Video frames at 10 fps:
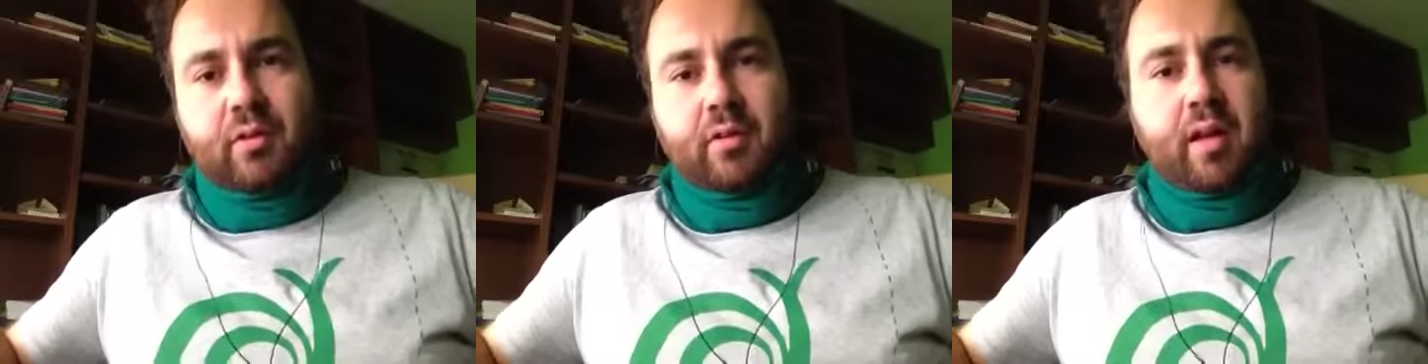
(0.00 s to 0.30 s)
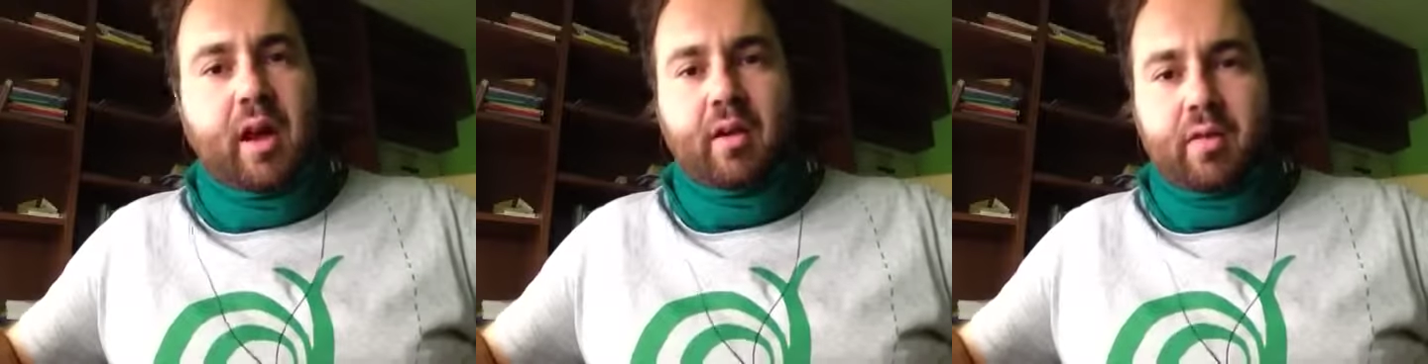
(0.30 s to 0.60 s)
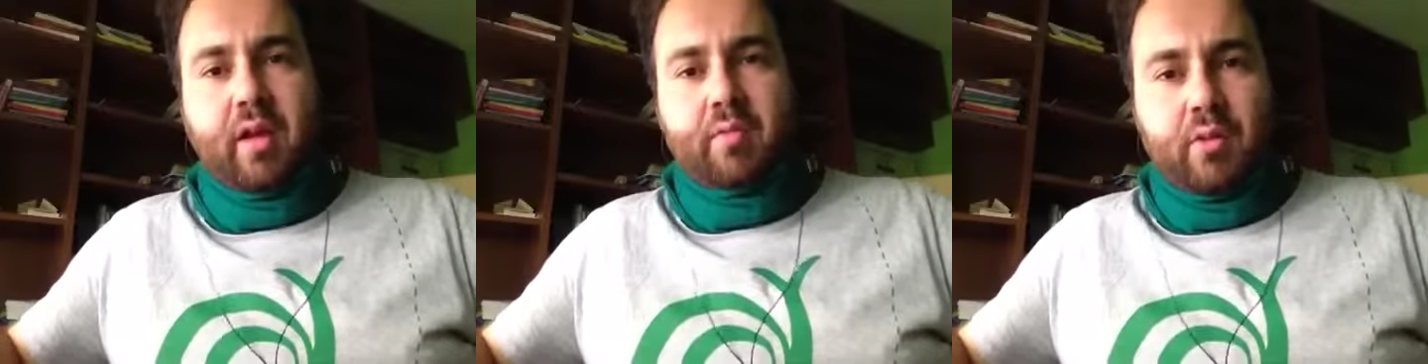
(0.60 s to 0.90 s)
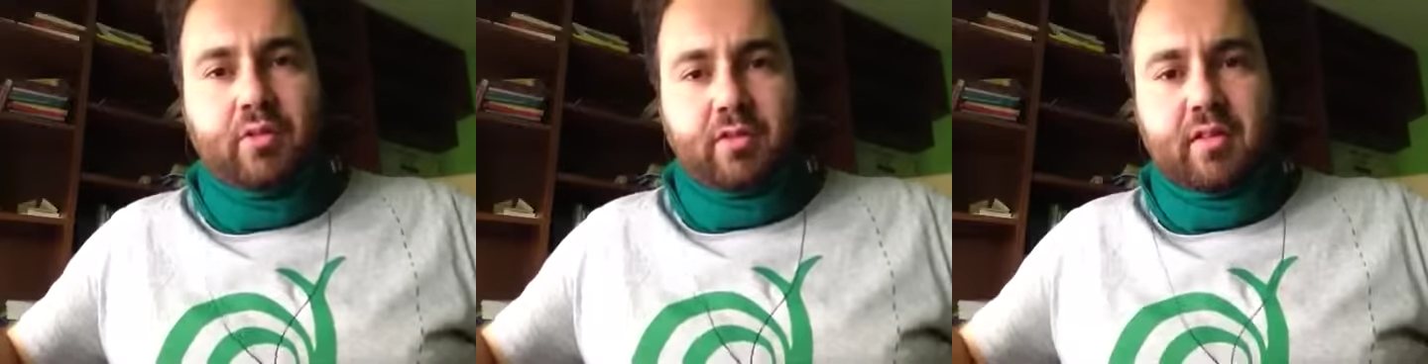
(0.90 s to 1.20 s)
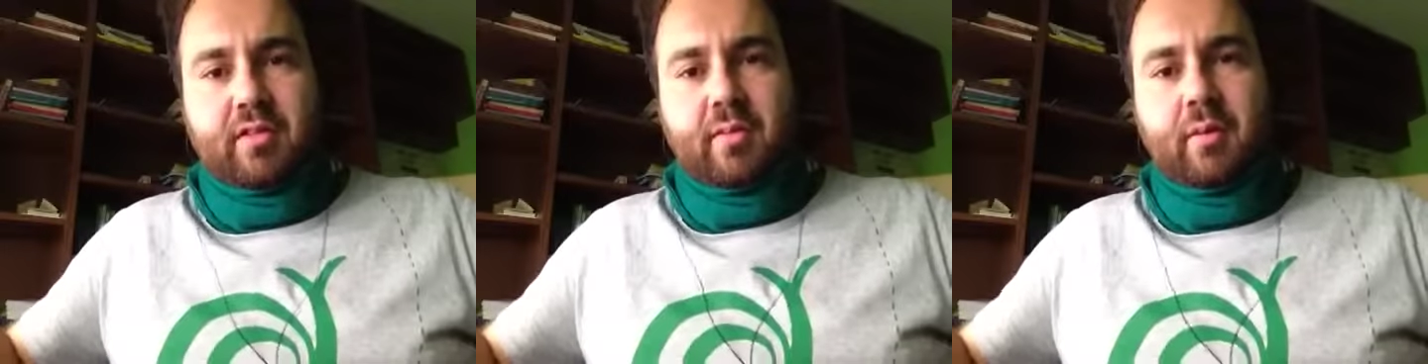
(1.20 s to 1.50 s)
They are the immune
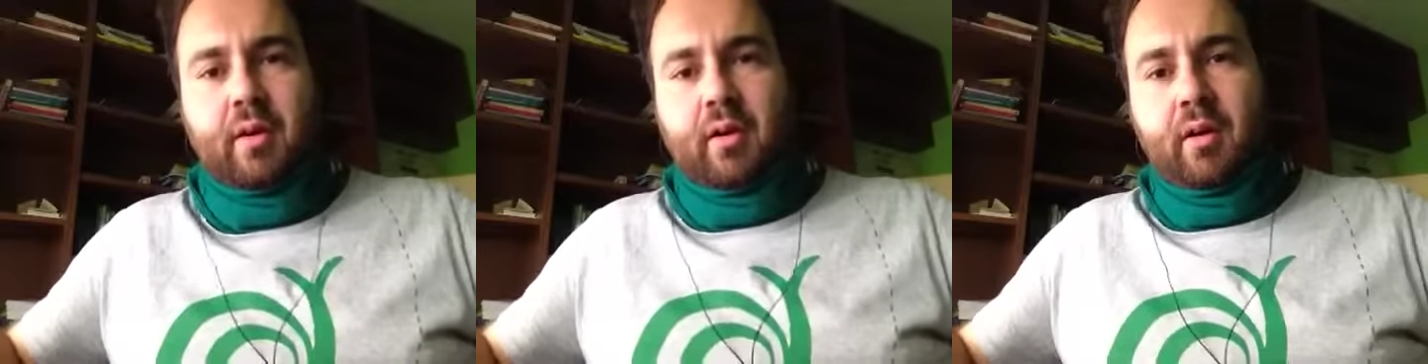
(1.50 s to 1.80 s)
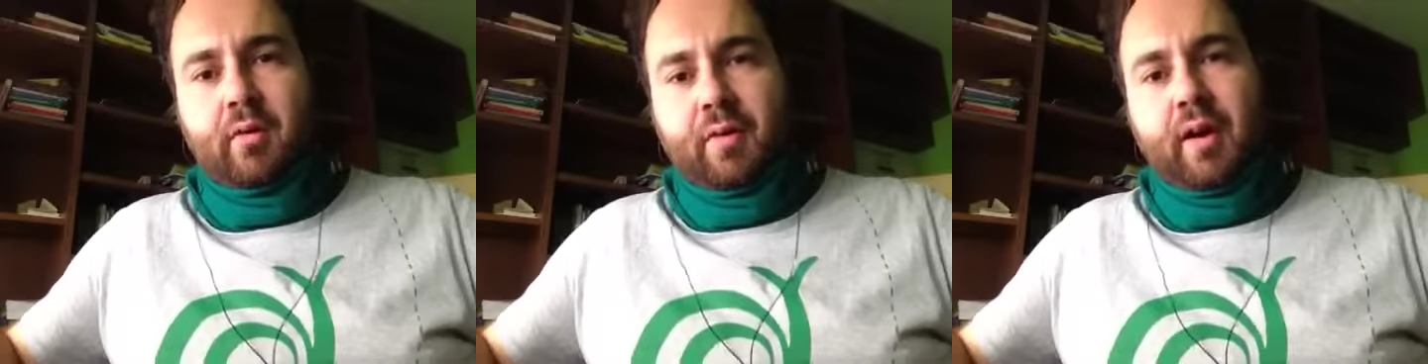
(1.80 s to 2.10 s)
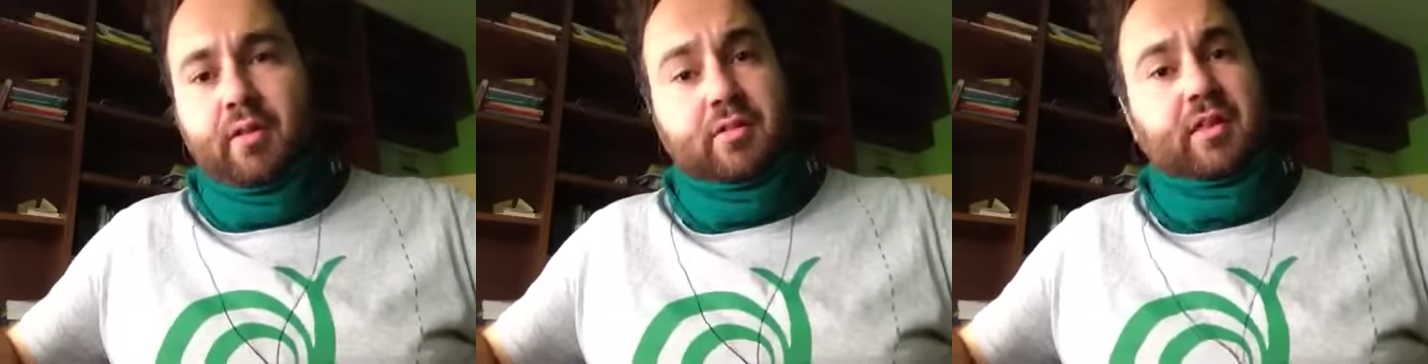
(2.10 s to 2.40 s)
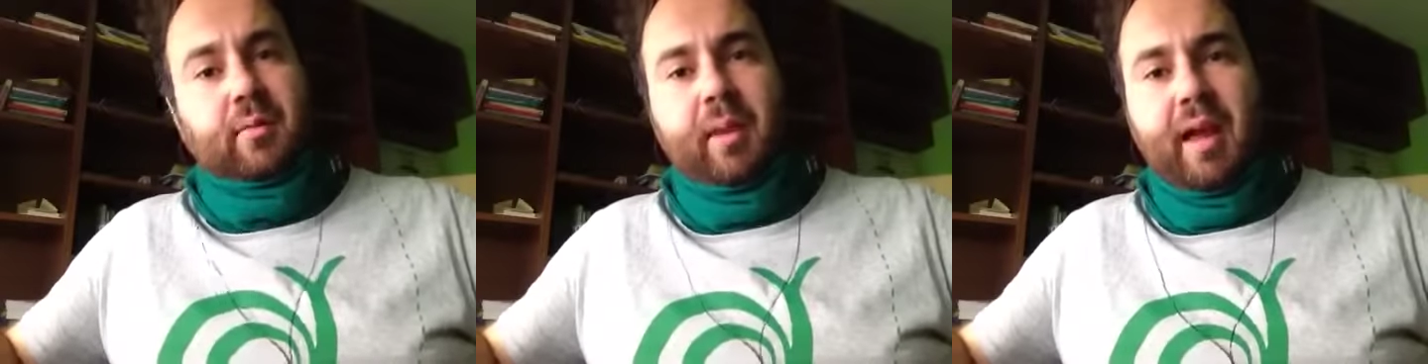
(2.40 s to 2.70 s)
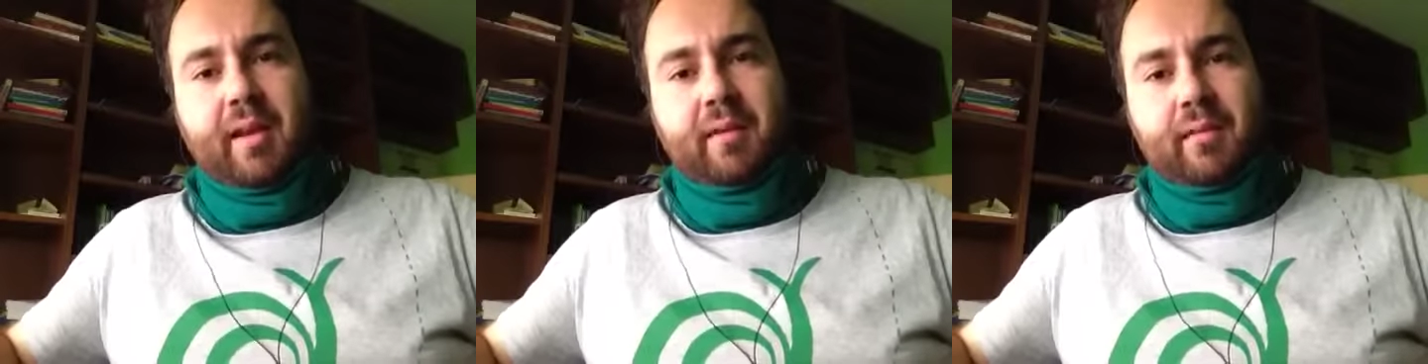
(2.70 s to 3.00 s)
system of our sick
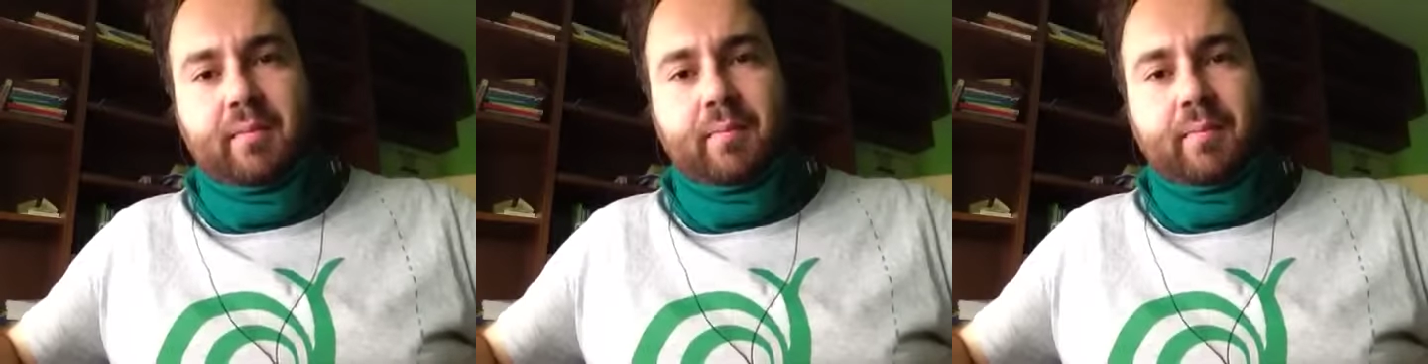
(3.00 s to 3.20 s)
planet.